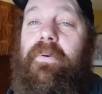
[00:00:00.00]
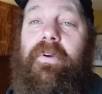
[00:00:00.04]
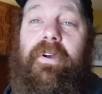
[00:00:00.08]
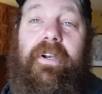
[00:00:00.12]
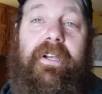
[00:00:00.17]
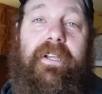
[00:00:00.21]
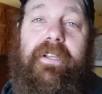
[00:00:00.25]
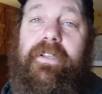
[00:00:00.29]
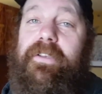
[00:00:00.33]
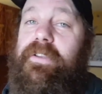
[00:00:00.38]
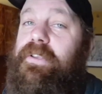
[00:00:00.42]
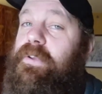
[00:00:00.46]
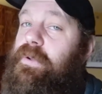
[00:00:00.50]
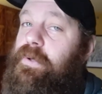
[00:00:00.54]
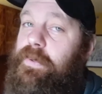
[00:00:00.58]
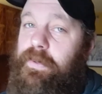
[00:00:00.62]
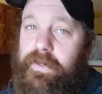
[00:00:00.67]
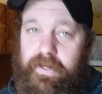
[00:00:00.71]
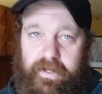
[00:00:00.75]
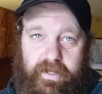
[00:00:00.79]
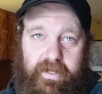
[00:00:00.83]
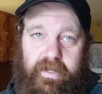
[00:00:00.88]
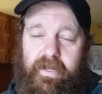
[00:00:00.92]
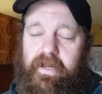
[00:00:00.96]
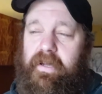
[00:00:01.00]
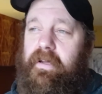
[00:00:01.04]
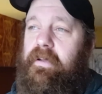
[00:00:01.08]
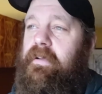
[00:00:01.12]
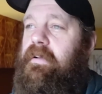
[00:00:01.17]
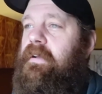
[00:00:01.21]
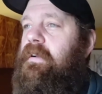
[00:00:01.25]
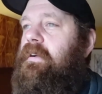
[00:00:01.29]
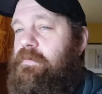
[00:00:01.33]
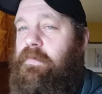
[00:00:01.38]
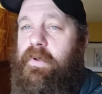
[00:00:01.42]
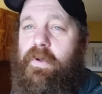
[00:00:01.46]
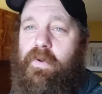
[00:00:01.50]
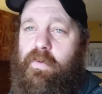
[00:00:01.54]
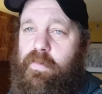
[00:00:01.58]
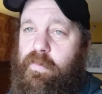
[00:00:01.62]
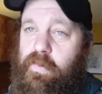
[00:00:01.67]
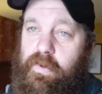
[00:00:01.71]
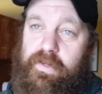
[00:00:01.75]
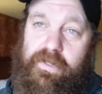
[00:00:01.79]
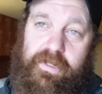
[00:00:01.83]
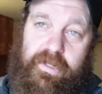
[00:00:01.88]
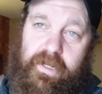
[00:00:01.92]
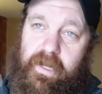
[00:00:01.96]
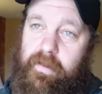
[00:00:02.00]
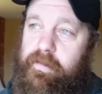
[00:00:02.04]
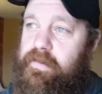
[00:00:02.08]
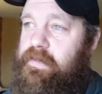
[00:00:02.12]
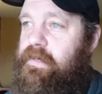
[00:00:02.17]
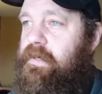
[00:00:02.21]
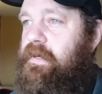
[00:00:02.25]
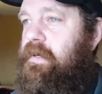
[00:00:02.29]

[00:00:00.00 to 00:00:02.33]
we're in Utica. My homeboy shop is